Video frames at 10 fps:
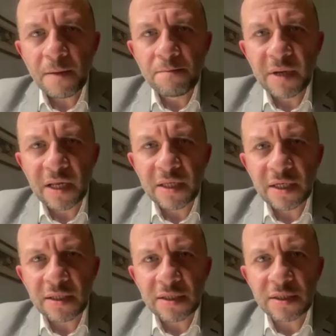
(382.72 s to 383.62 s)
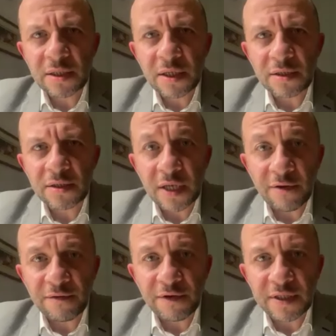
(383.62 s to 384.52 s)
militants and
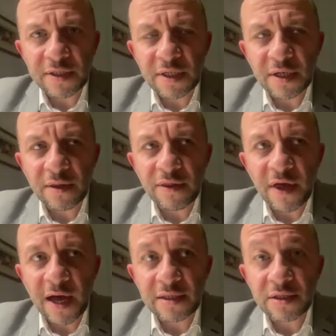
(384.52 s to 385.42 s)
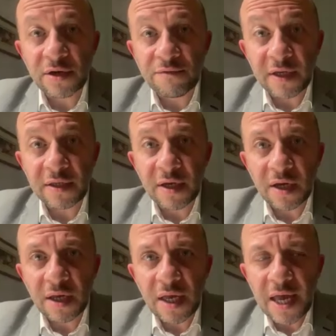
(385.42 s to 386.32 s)
terrorists that surrender,
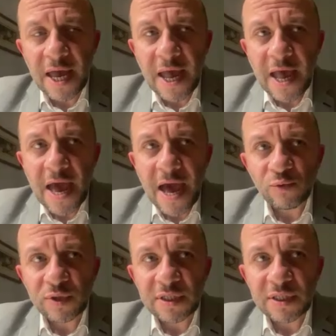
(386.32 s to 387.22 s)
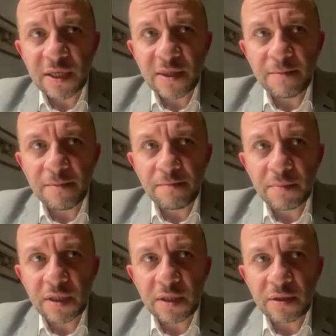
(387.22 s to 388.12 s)
and we see them
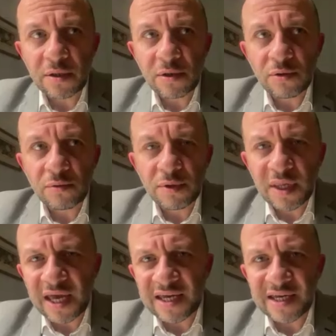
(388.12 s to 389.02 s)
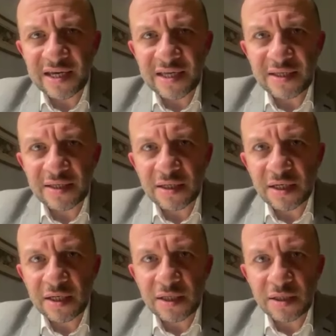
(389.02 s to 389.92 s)
in naked
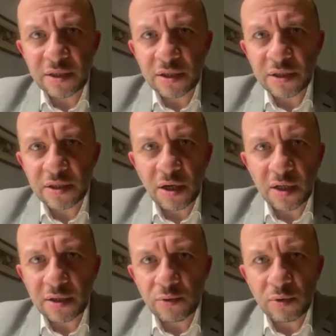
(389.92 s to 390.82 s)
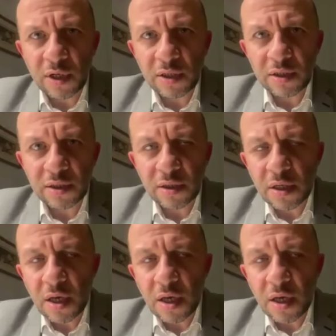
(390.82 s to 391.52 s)
in just underwears